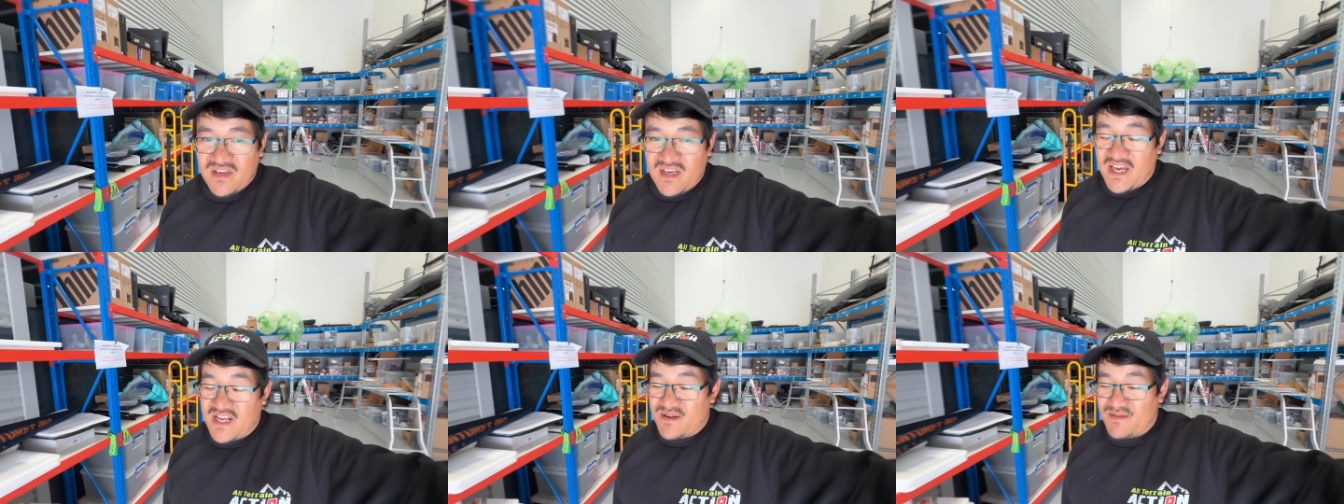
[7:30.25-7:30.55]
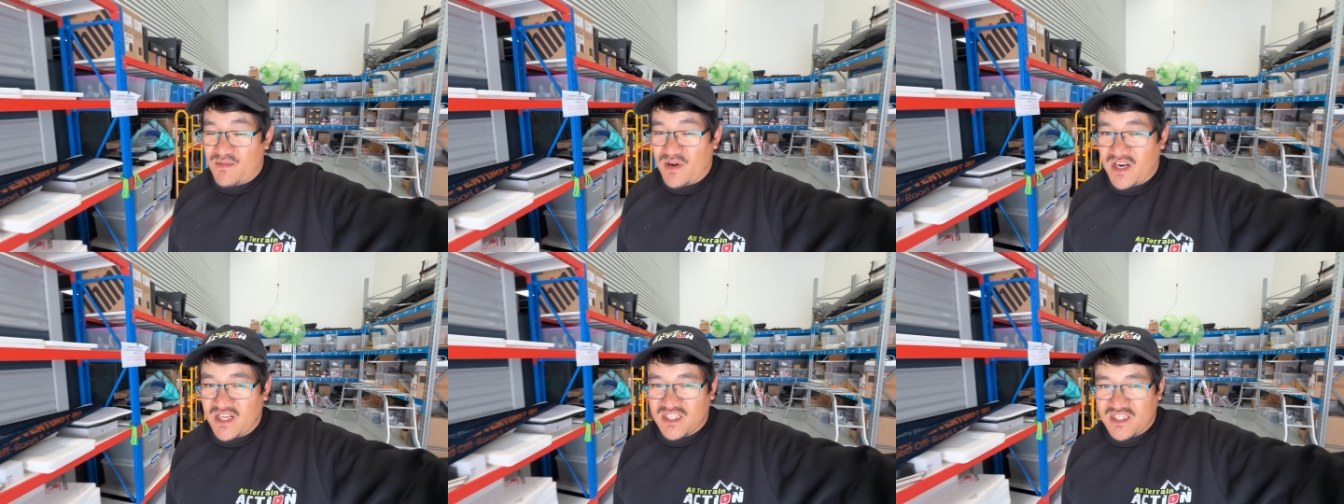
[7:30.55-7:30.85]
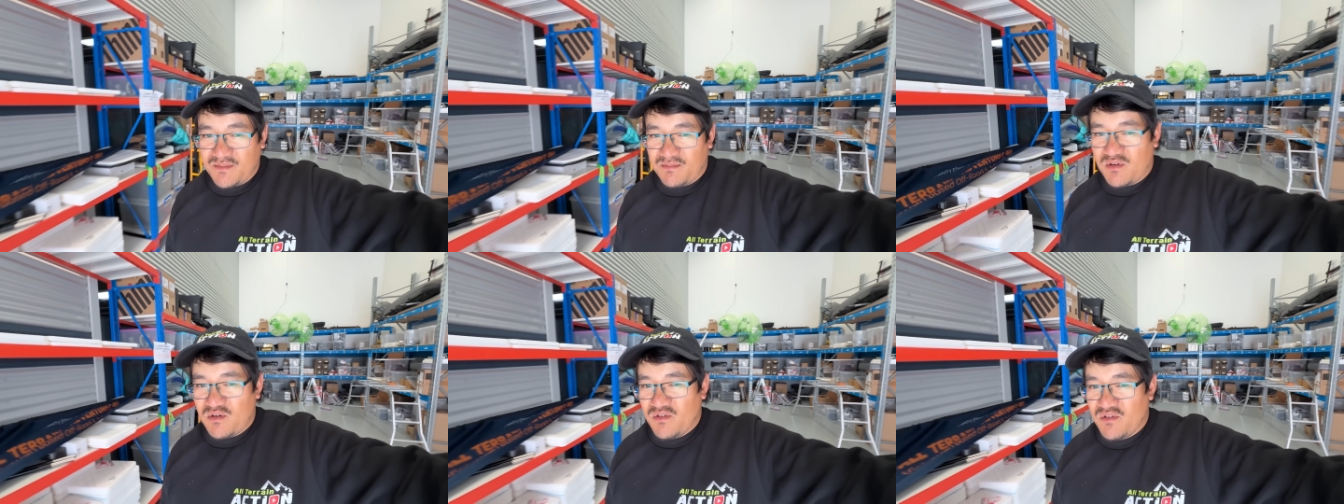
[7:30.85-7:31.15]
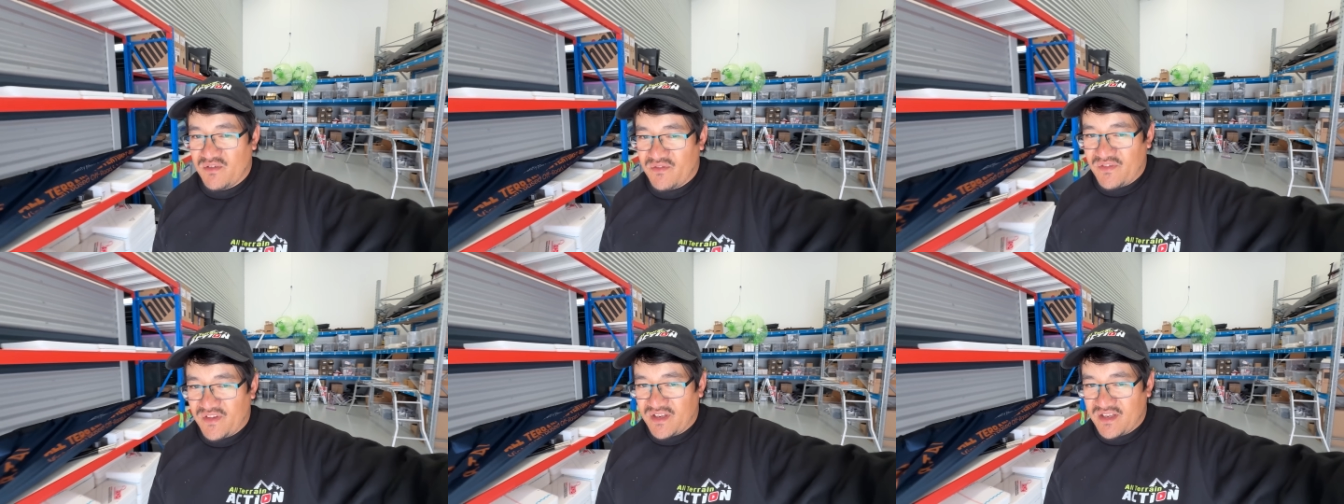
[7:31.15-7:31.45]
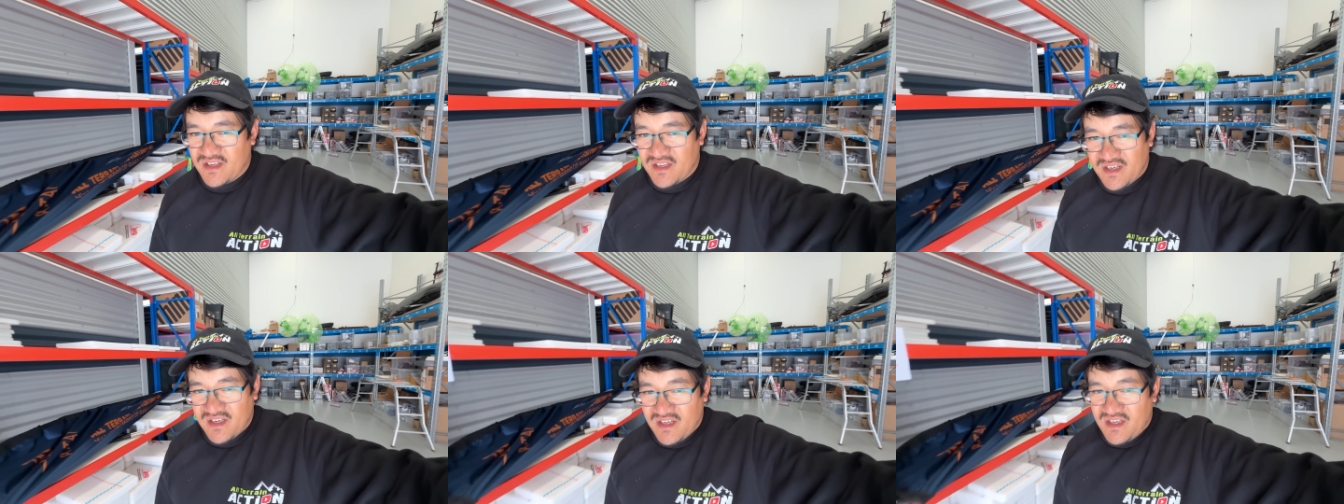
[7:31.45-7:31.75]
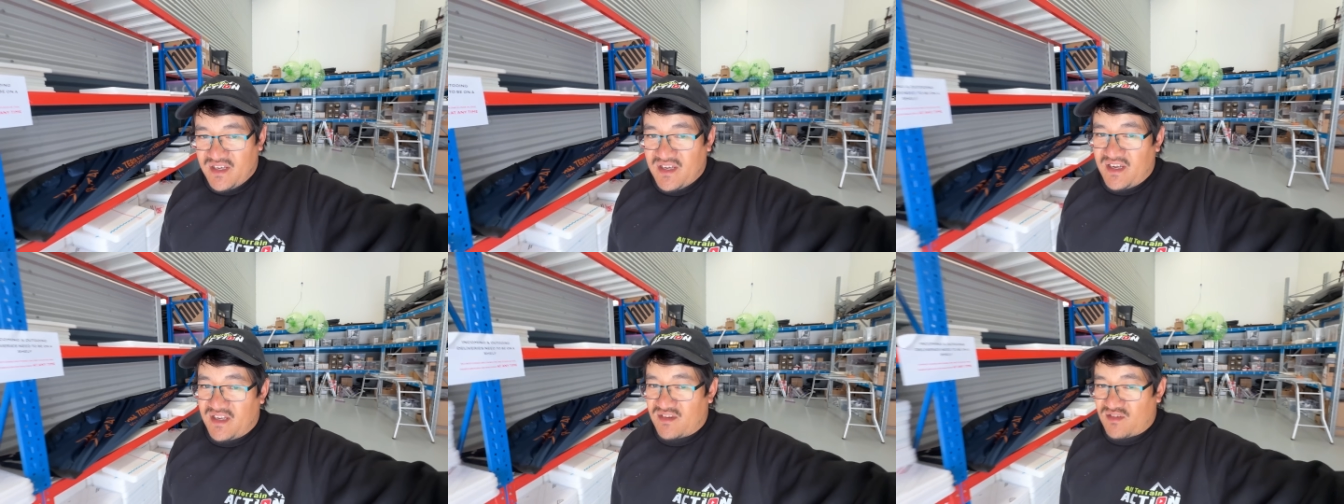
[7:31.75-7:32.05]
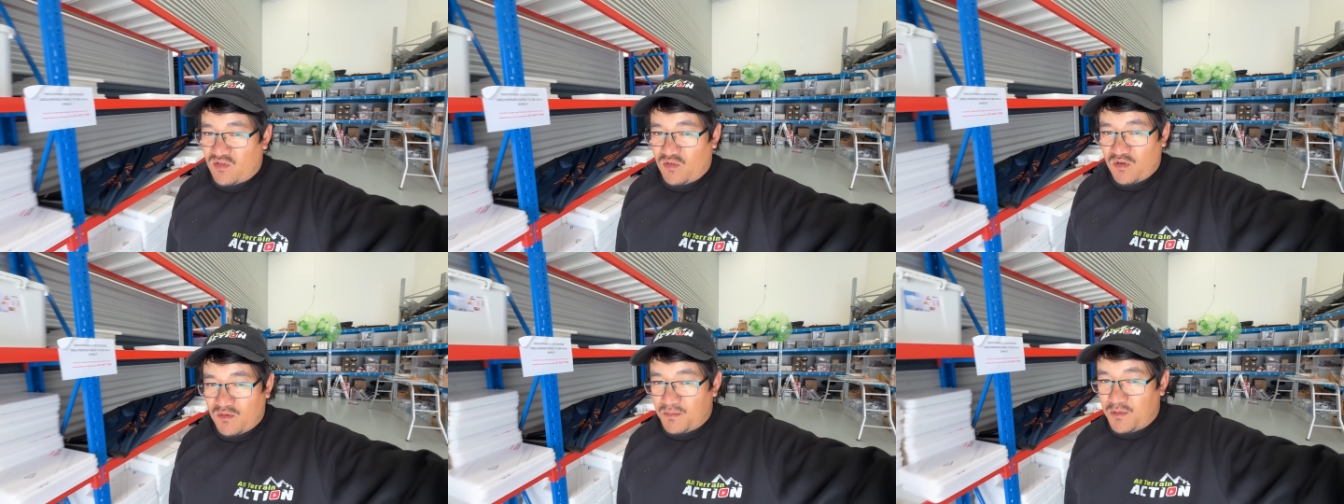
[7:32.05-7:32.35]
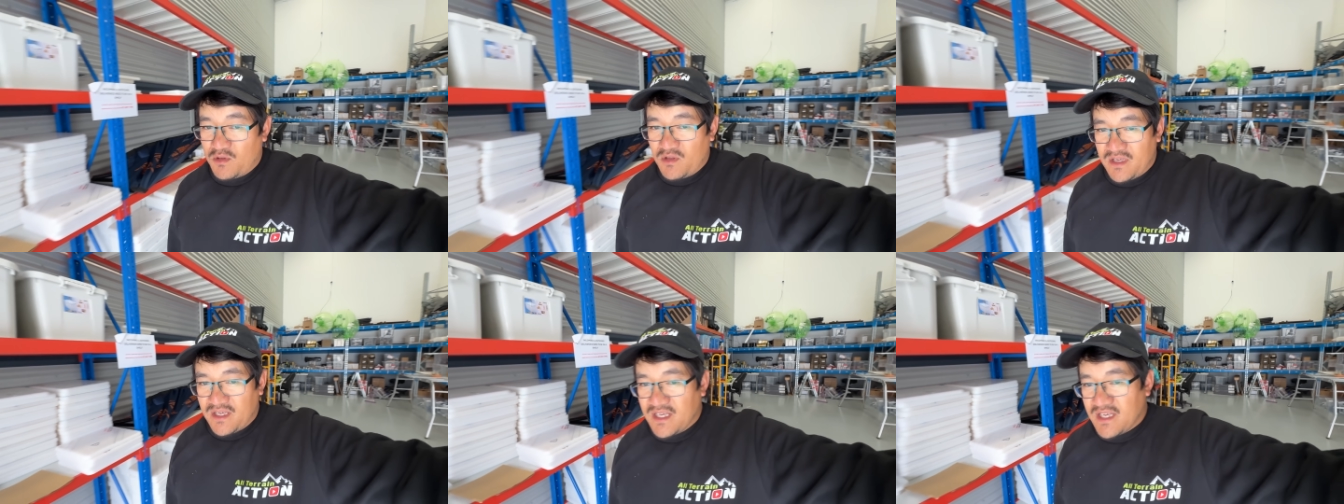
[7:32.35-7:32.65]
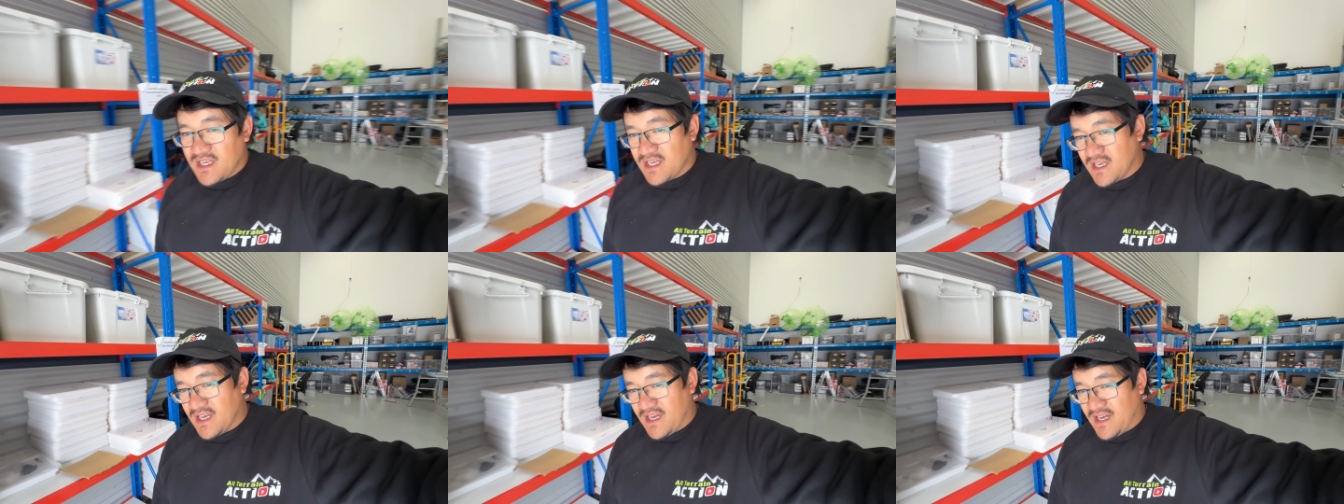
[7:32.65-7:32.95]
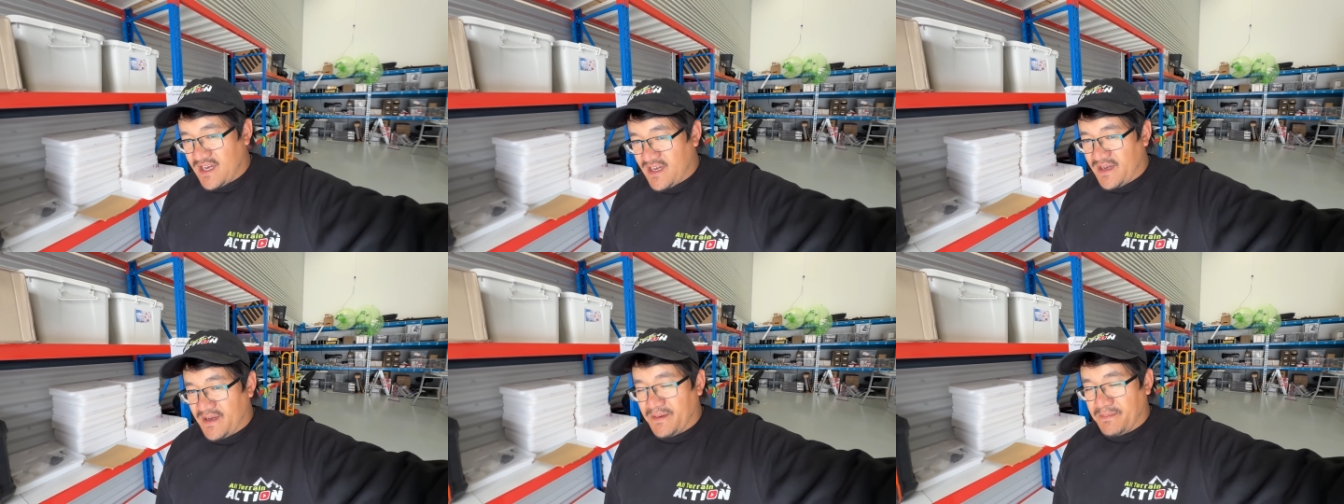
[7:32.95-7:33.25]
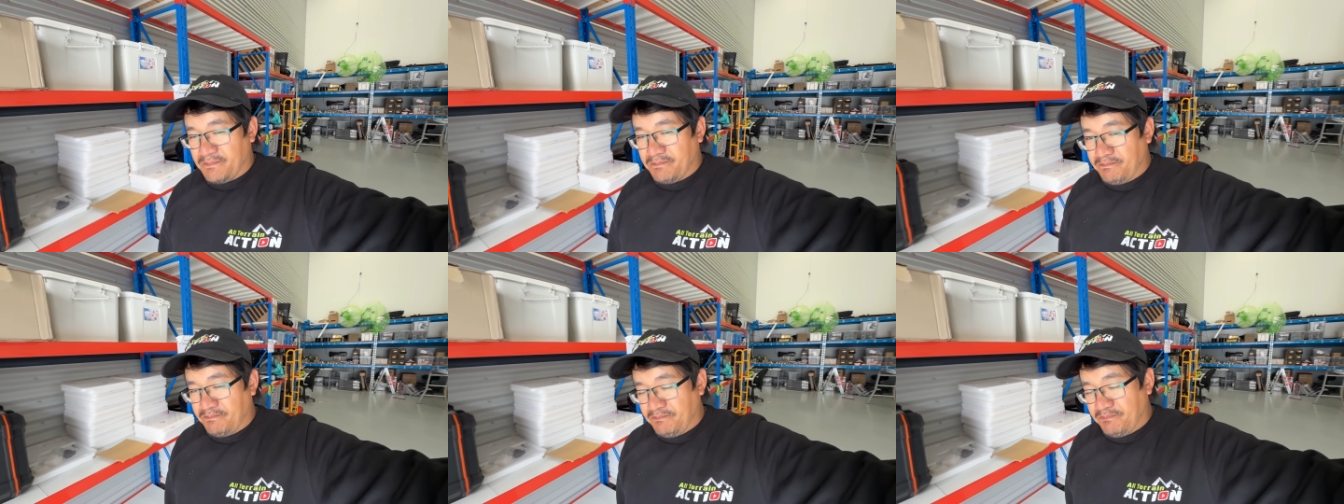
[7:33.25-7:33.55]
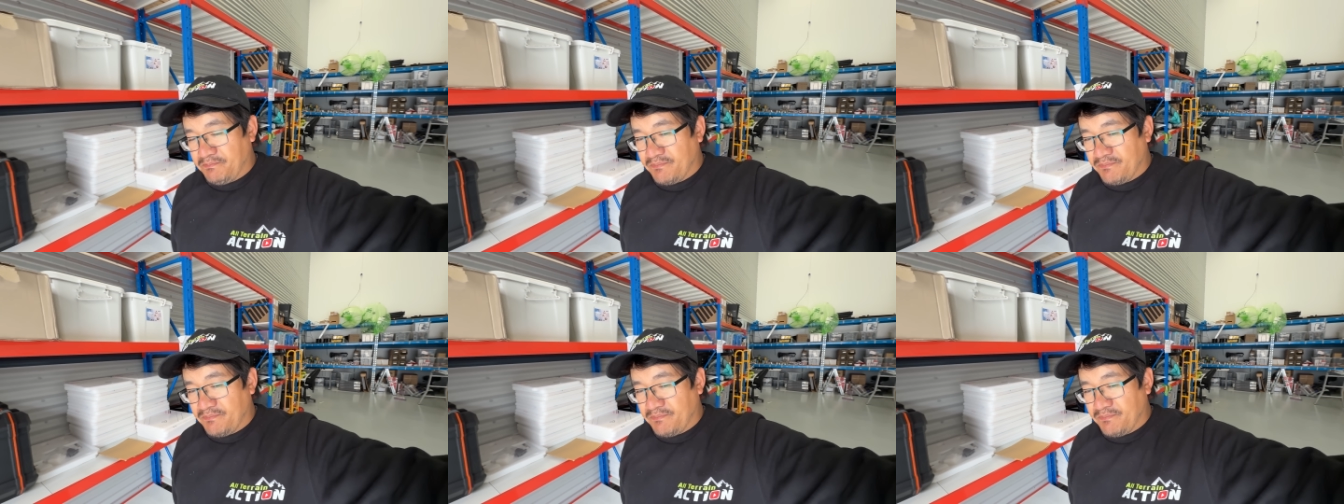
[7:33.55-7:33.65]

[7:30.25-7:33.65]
and it might actually prove that it's torque pulling. Um,